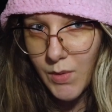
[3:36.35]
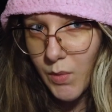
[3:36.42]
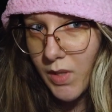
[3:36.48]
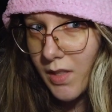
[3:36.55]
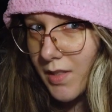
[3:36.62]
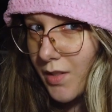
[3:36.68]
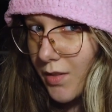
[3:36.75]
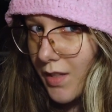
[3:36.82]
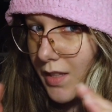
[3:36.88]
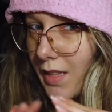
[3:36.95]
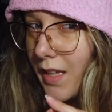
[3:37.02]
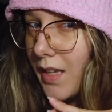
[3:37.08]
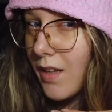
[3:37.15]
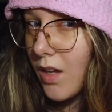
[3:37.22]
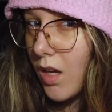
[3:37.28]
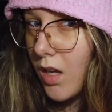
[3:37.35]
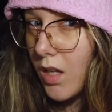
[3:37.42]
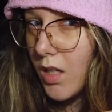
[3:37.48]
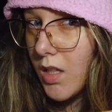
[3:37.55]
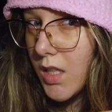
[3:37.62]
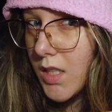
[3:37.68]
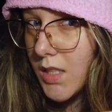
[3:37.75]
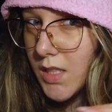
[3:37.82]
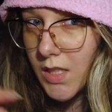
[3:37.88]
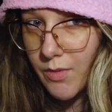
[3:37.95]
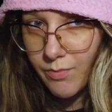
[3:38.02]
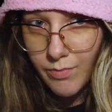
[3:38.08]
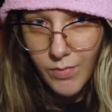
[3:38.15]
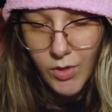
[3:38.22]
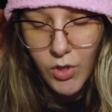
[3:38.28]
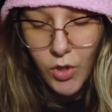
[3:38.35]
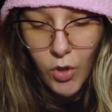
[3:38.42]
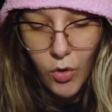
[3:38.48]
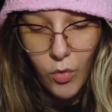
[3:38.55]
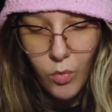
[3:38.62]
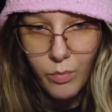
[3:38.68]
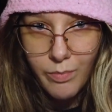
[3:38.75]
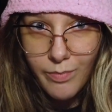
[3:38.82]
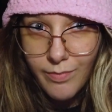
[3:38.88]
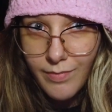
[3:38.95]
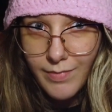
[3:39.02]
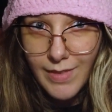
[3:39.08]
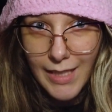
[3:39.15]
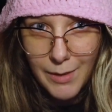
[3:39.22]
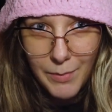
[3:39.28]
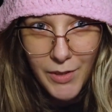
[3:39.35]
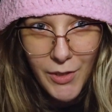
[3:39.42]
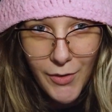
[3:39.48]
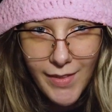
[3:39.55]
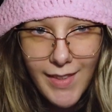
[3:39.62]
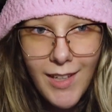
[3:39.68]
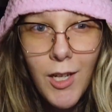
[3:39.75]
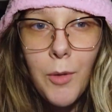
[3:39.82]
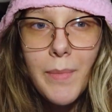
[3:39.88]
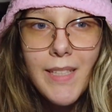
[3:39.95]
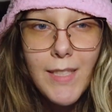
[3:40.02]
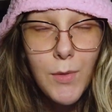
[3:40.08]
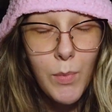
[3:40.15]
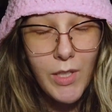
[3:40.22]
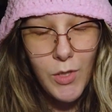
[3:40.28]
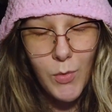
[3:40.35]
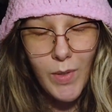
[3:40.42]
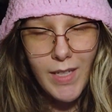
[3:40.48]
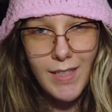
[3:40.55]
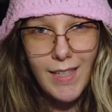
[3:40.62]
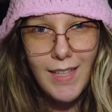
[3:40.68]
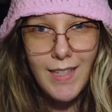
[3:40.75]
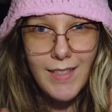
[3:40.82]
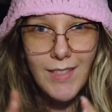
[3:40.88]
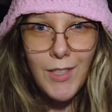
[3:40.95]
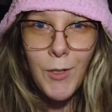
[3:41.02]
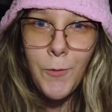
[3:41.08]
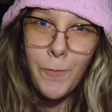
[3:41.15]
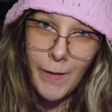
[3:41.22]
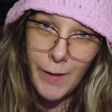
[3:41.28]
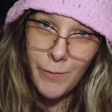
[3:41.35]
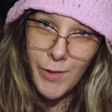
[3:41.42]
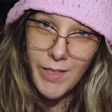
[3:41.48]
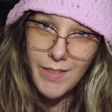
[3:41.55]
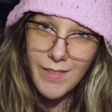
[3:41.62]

is what it's looking like on, so let me know in the comments which one is your favorite.